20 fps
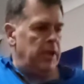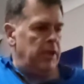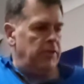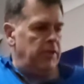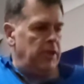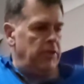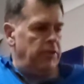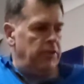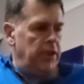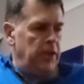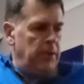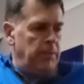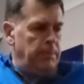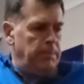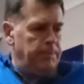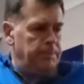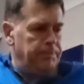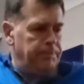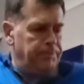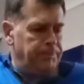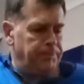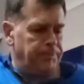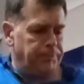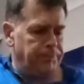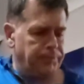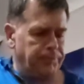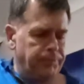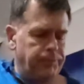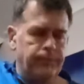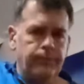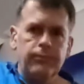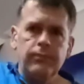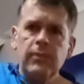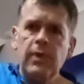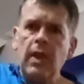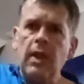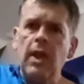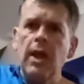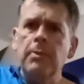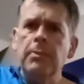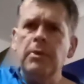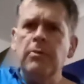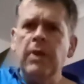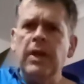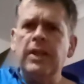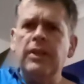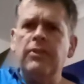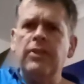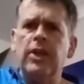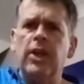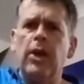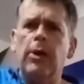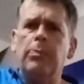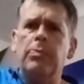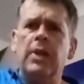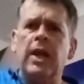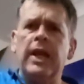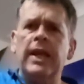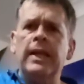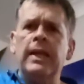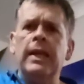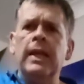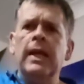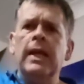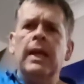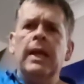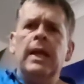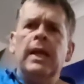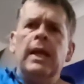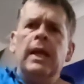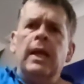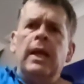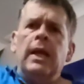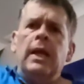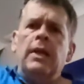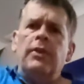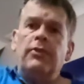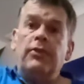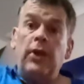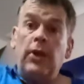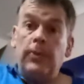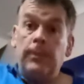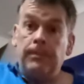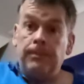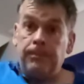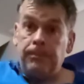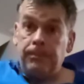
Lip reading: is in tune and we're ready to go playing. So